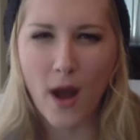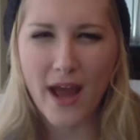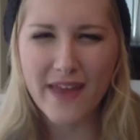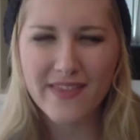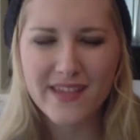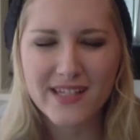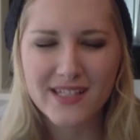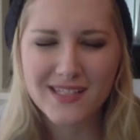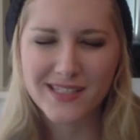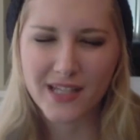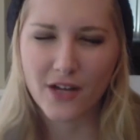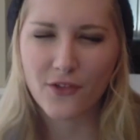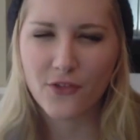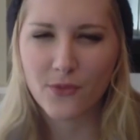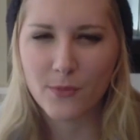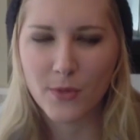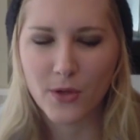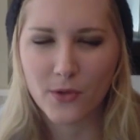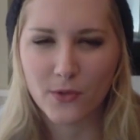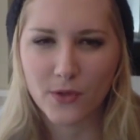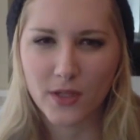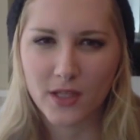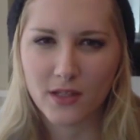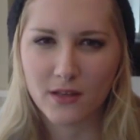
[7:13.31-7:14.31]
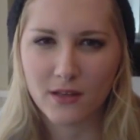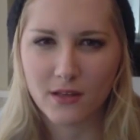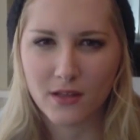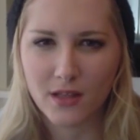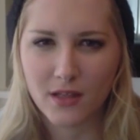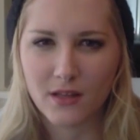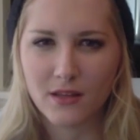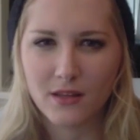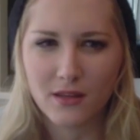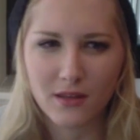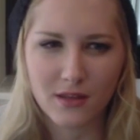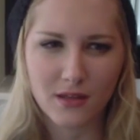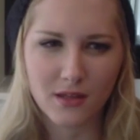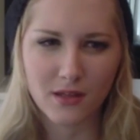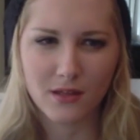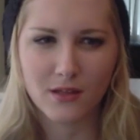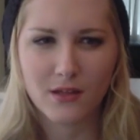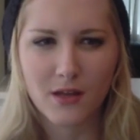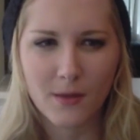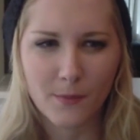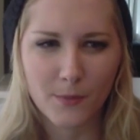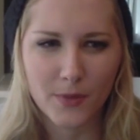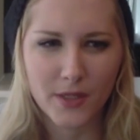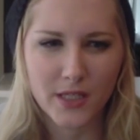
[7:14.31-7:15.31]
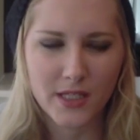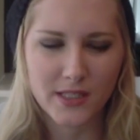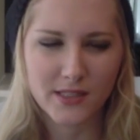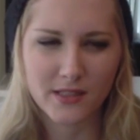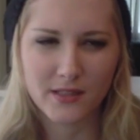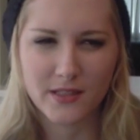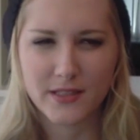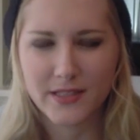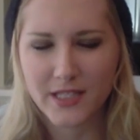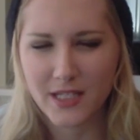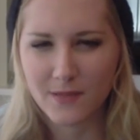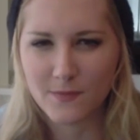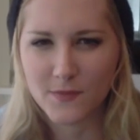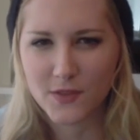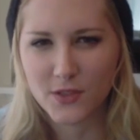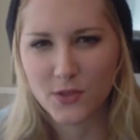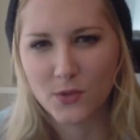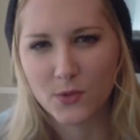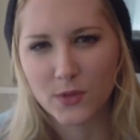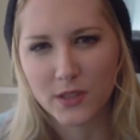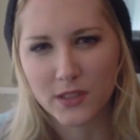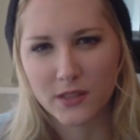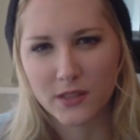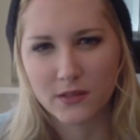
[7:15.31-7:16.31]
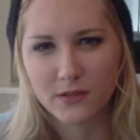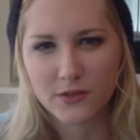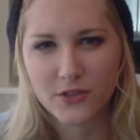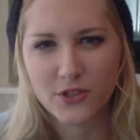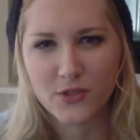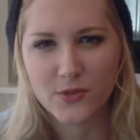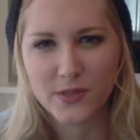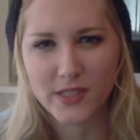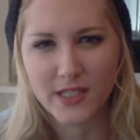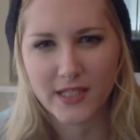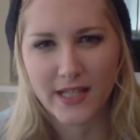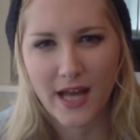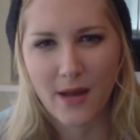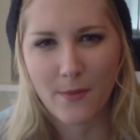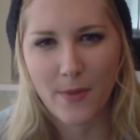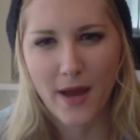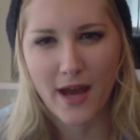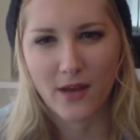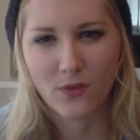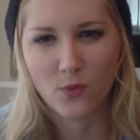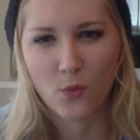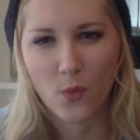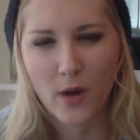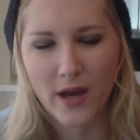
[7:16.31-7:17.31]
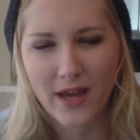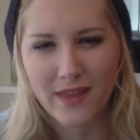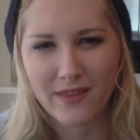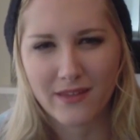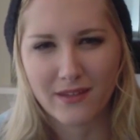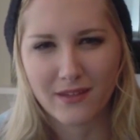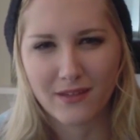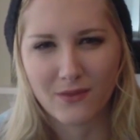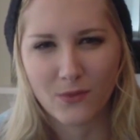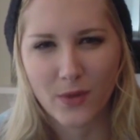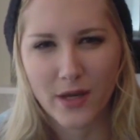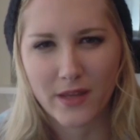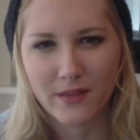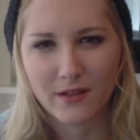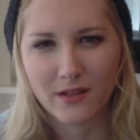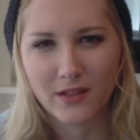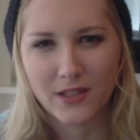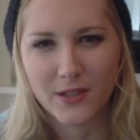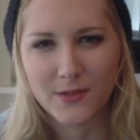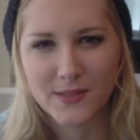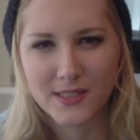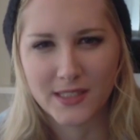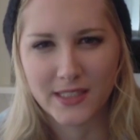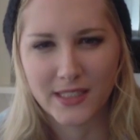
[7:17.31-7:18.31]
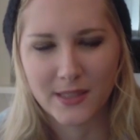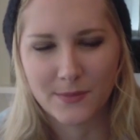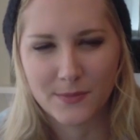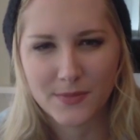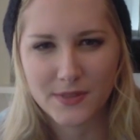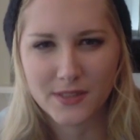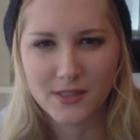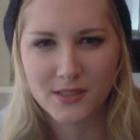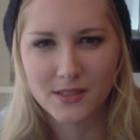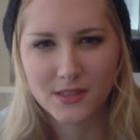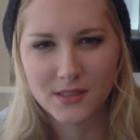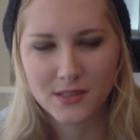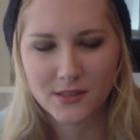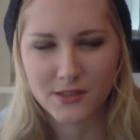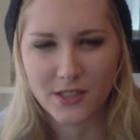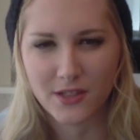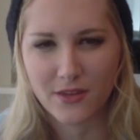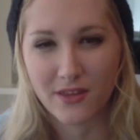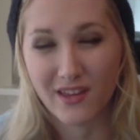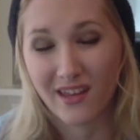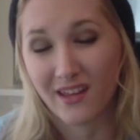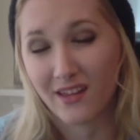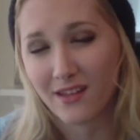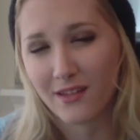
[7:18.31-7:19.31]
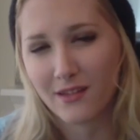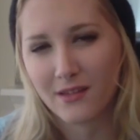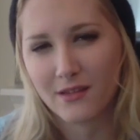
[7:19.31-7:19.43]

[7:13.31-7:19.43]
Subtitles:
Why the stealth mode in the companies and the teams who are choosing that path? Why the closed lips, do you think?